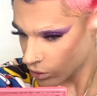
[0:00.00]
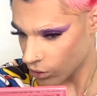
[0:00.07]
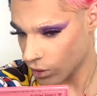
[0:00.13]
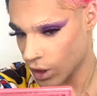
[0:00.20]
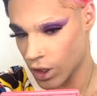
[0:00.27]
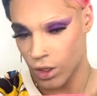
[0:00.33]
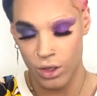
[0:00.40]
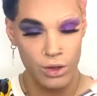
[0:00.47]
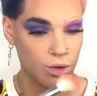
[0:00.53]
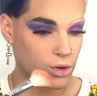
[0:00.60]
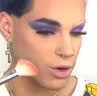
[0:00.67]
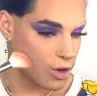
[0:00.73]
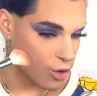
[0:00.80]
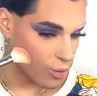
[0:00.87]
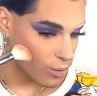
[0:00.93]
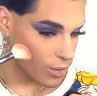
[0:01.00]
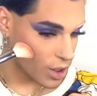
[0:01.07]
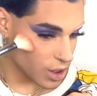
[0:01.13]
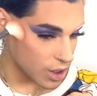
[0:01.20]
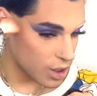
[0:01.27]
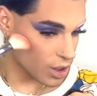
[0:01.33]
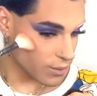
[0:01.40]
And you know
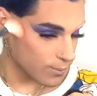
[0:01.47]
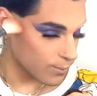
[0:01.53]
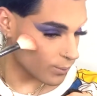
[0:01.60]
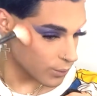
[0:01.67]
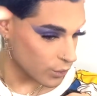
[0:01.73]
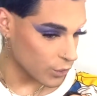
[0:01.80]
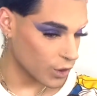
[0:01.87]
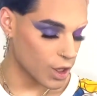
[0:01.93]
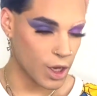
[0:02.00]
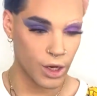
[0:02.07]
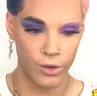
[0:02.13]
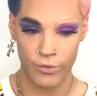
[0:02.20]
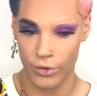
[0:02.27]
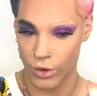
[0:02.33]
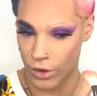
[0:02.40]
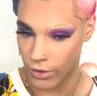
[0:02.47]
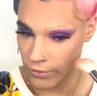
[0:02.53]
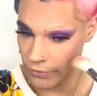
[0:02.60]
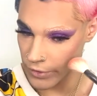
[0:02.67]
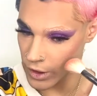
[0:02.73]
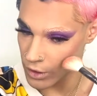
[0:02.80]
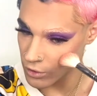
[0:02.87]
me. And if you're a
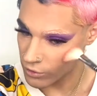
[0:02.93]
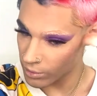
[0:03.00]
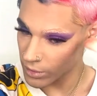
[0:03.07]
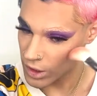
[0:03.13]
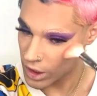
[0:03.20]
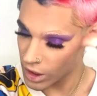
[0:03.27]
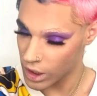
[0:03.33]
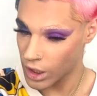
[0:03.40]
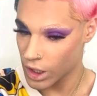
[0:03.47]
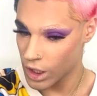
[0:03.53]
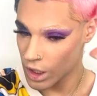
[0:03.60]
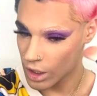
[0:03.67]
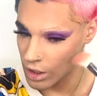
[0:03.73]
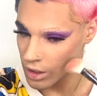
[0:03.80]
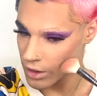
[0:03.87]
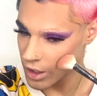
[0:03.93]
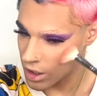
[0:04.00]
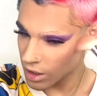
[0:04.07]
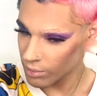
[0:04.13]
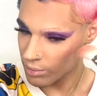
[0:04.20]
fan of me, then